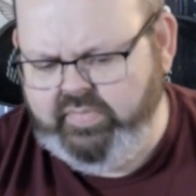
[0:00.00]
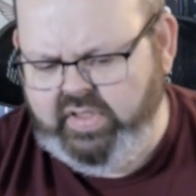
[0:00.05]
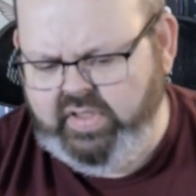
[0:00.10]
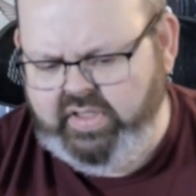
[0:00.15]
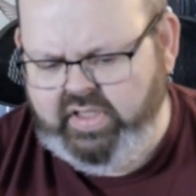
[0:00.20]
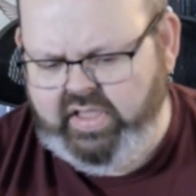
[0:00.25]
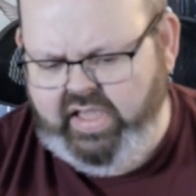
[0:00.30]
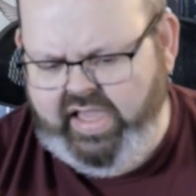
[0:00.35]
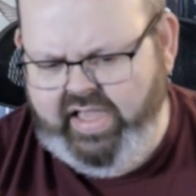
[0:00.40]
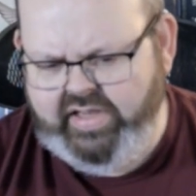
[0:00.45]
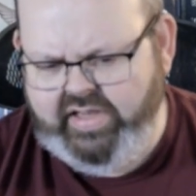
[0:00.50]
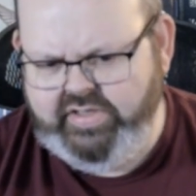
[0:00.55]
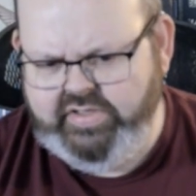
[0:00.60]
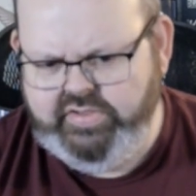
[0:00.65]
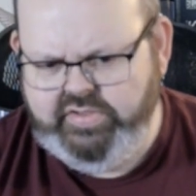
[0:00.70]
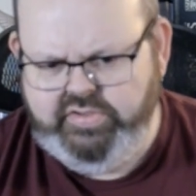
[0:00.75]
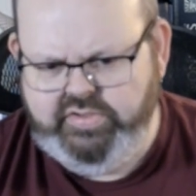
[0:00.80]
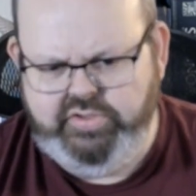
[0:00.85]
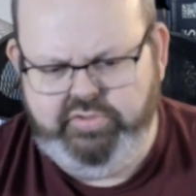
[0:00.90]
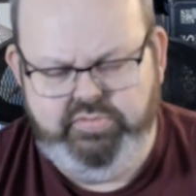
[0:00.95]

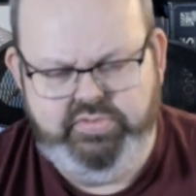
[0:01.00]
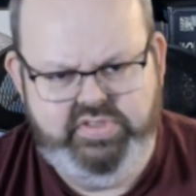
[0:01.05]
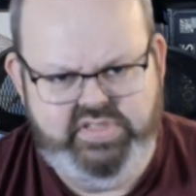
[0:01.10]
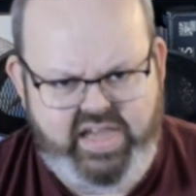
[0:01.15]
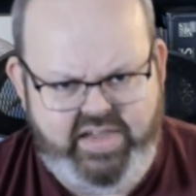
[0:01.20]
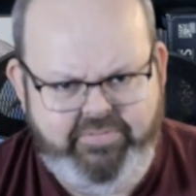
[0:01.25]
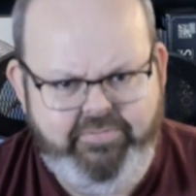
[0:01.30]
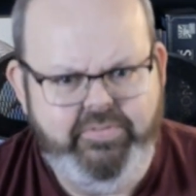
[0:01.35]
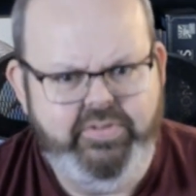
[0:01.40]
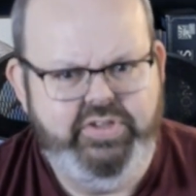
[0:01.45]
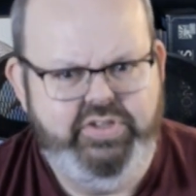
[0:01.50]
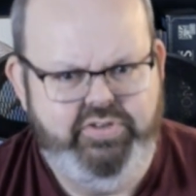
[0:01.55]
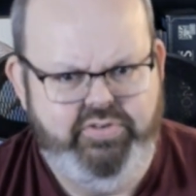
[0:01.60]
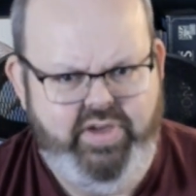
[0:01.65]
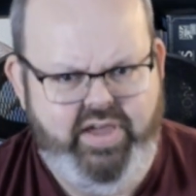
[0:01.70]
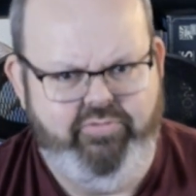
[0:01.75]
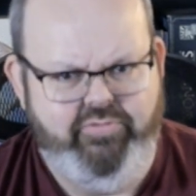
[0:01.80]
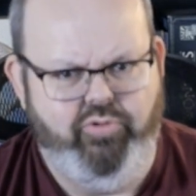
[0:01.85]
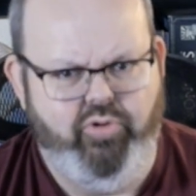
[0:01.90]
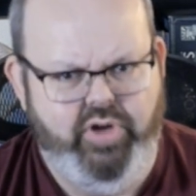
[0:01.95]
And you definitely do
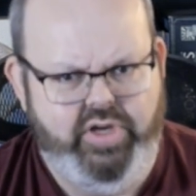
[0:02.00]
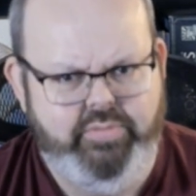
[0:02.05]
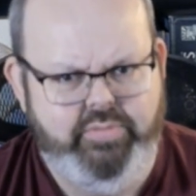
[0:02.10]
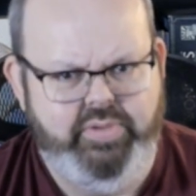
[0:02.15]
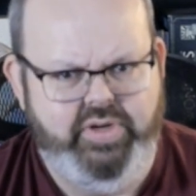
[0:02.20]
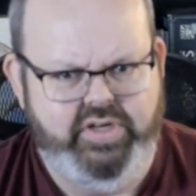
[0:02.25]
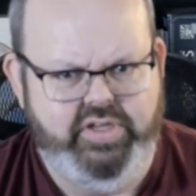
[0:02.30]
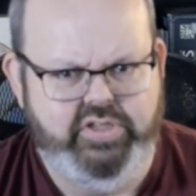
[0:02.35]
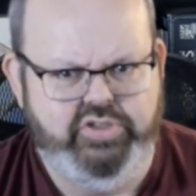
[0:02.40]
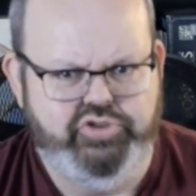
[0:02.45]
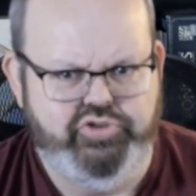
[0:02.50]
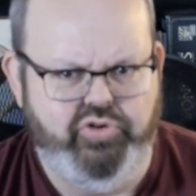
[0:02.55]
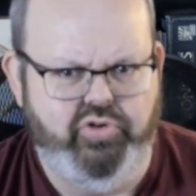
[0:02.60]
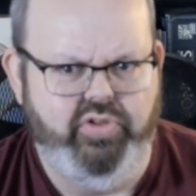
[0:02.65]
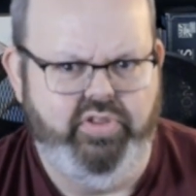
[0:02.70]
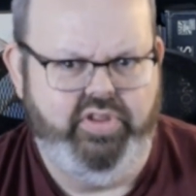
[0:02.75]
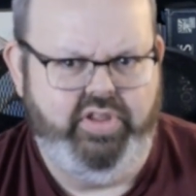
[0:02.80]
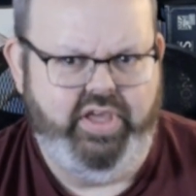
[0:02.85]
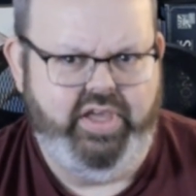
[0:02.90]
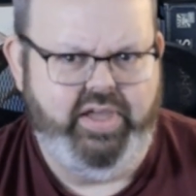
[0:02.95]
have quite a bit of
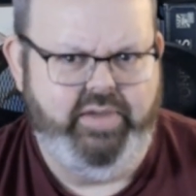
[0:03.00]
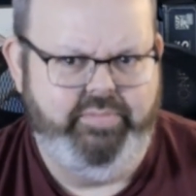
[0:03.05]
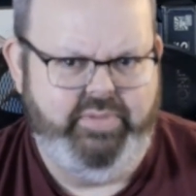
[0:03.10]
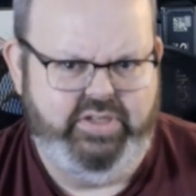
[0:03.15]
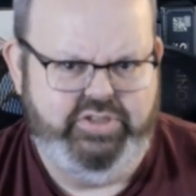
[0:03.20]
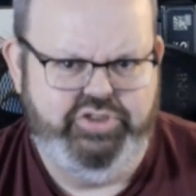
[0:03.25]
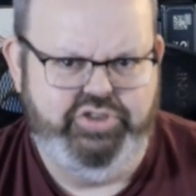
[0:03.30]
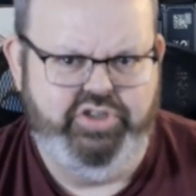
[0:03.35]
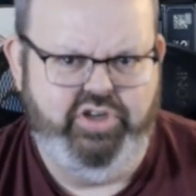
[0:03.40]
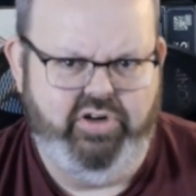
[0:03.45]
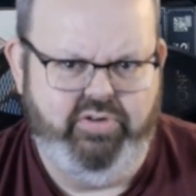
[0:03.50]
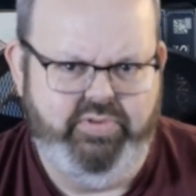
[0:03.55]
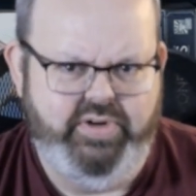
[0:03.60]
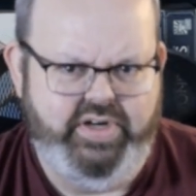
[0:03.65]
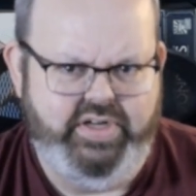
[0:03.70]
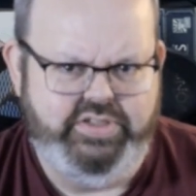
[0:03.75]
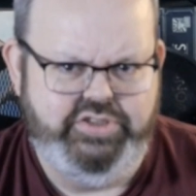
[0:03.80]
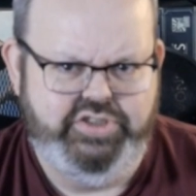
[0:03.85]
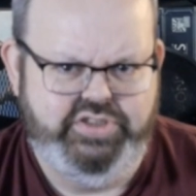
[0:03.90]
control, like I mentioned already.